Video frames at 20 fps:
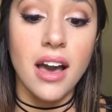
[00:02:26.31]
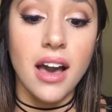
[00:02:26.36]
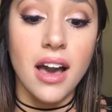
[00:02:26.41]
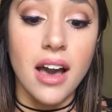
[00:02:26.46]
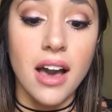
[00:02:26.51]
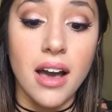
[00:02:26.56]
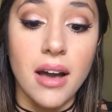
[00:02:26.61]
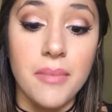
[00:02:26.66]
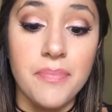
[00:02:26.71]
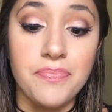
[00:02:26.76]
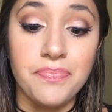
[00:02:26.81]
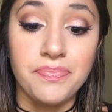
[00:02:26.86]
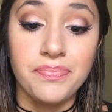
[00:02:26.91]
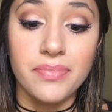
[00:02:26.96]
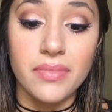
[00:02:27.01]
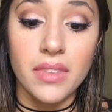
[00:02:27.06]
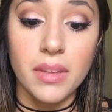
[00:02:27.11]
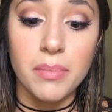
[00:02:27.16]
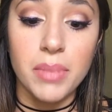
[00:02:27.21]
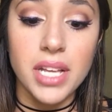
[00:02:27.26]

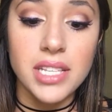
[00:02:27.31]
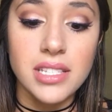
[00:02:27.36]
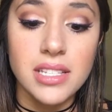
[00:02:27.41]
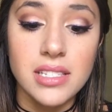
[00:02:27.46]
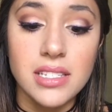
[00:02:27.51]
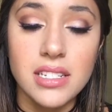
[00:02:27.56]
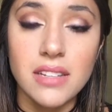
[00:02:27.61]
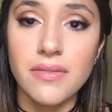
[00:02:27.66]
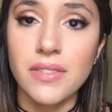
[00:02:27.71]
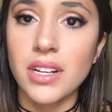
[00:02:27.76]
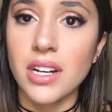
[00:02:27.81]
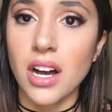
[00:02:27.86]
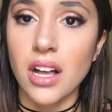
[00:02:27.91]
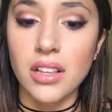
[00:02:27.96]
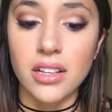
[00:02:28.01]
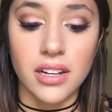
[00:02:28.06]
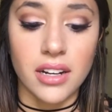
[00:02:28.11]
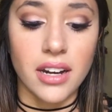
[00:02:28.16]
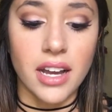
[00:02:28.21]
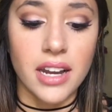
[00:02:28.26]
Plus it's a different
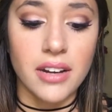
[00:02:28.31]
color.